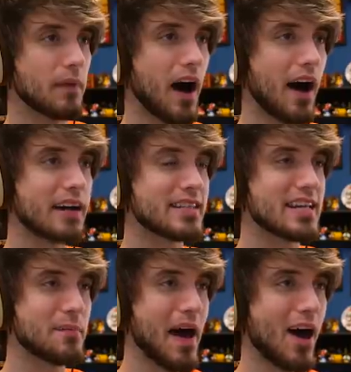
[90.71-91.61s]
It's
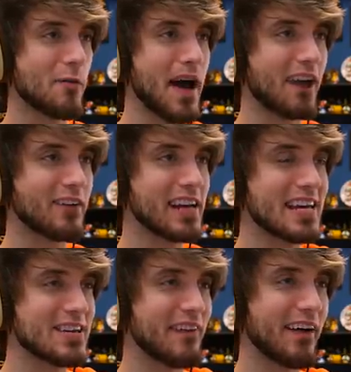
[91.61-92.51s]
Isabelle. Back when
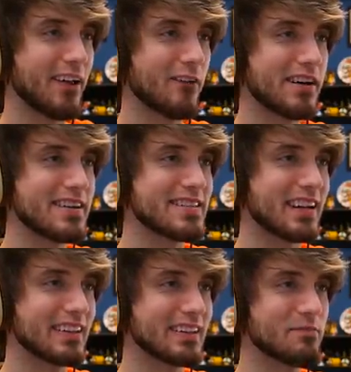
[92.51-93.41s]
Isabelle was
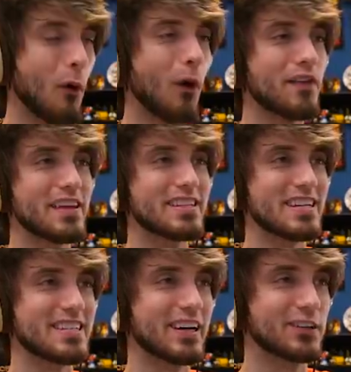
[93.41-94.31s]
more than
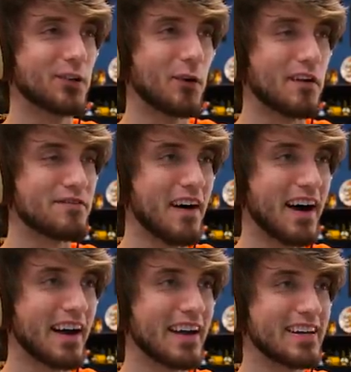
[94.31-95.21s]
just a
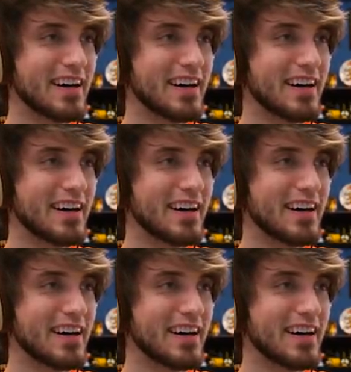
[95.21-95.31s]
glorified